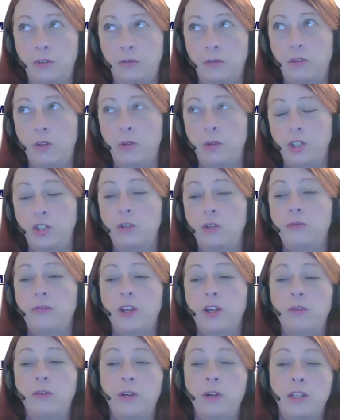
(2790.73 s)
doing two
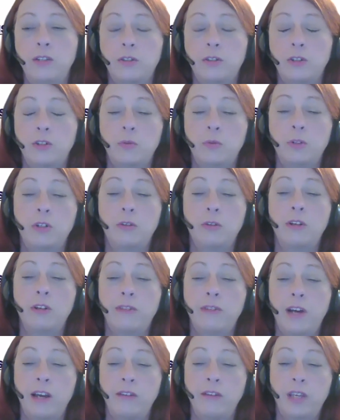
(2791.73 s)
fundraisers. We're doing a
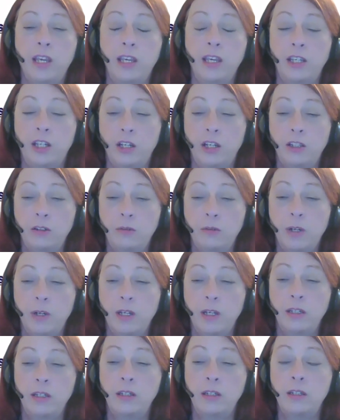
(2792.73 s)
5K color
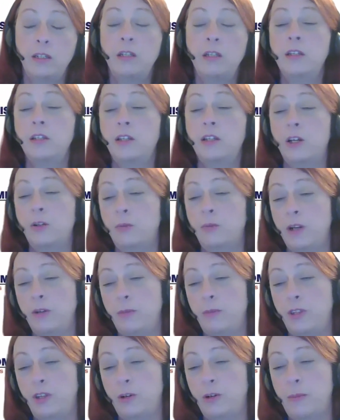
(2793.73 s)
run called
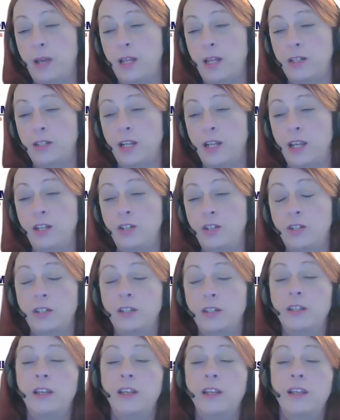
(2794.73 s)
Run with Your
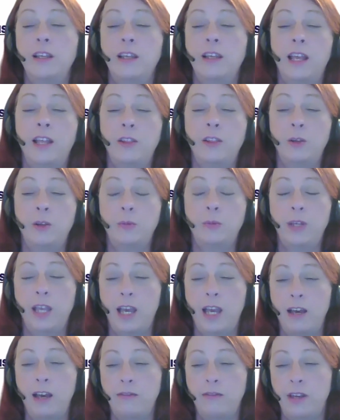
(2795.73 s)
Imagination. And then we
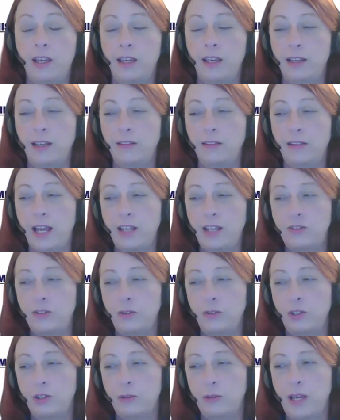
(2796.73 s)
have a
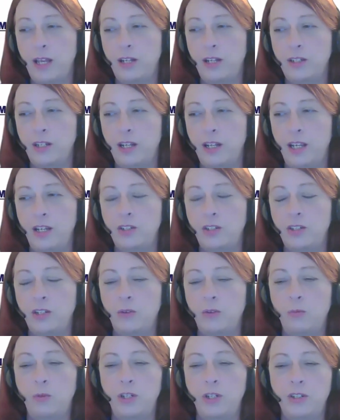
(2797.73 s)
Lasso Your
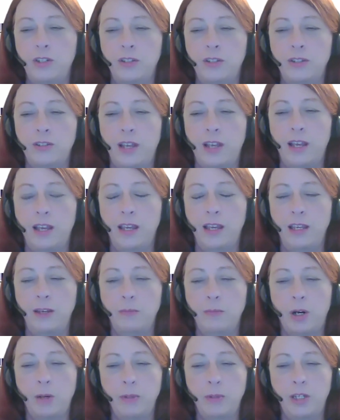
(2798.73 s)
Imagination, which is
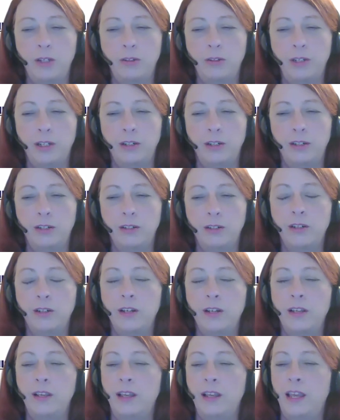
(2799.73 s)
a barbecue dinner
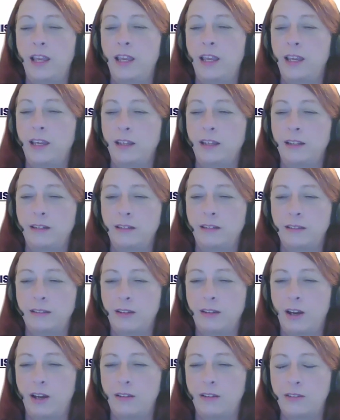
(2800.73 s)
and
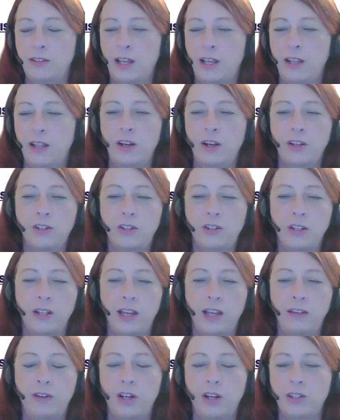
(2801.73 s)
uh, silent auction,
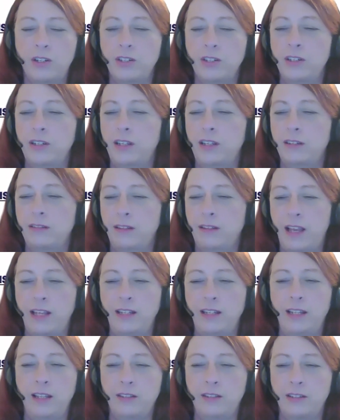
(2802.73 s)
live auction, and
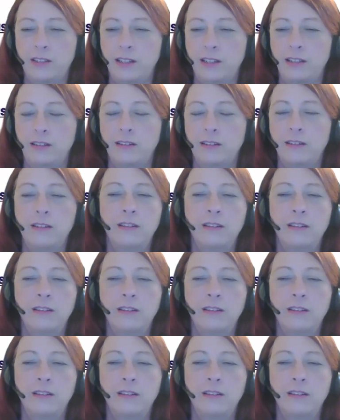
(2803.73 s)
line dancing